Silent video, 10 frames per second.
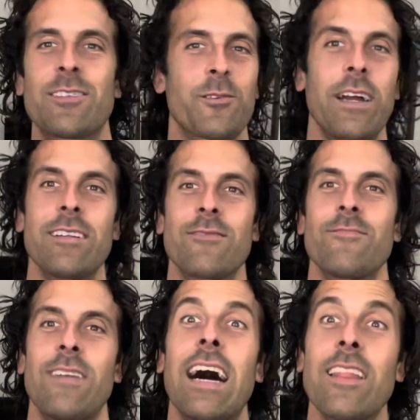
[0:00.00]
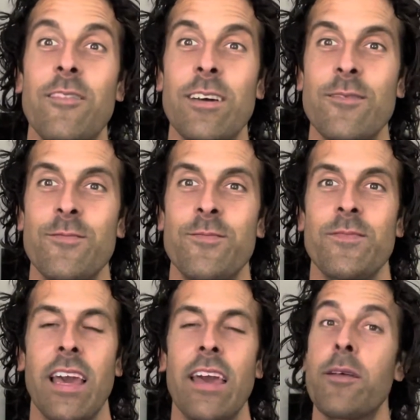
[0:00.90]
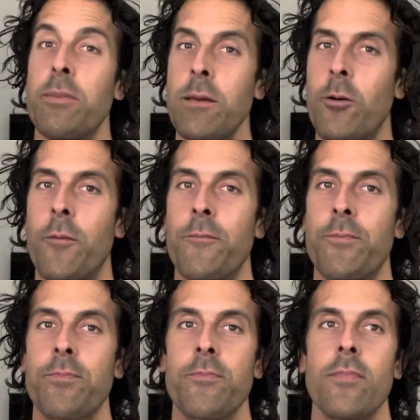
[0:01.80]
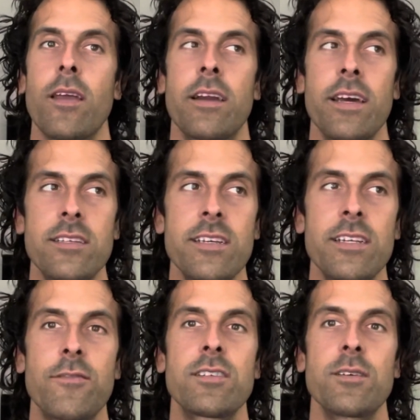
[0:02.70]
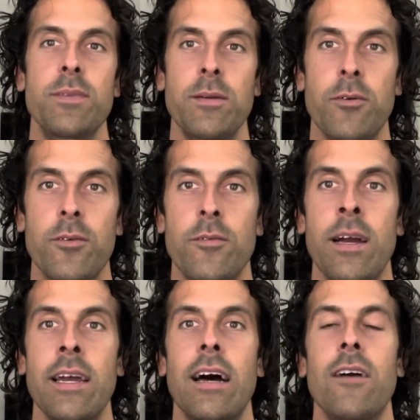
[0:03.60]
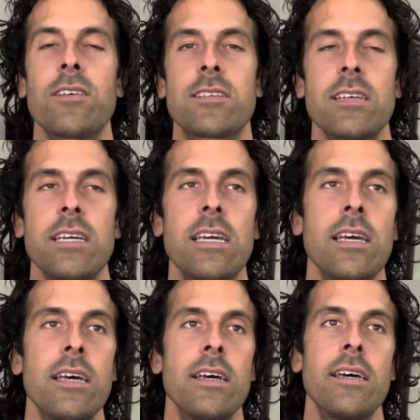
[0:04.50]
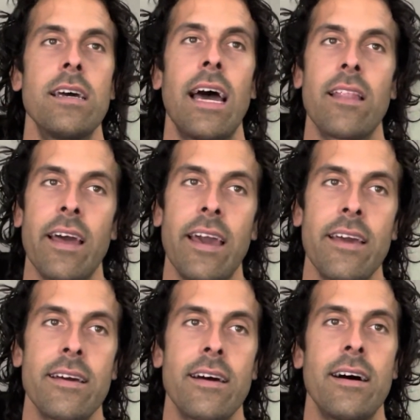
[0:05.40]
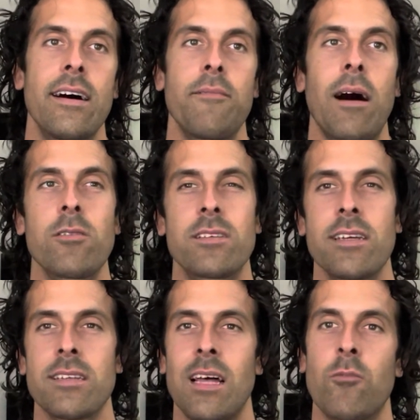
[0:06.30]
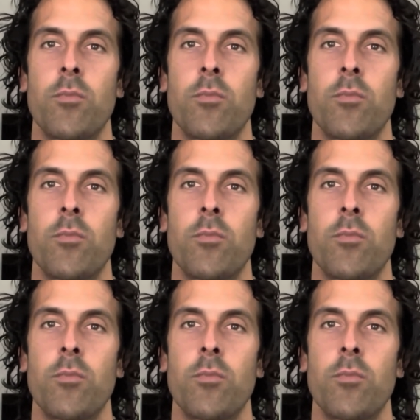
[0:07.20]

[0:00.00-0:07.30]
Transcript: it's great. I love it. Okay, the people, gonna see a difference in people, right? Obviously, LA, uh, I would say, is a lot more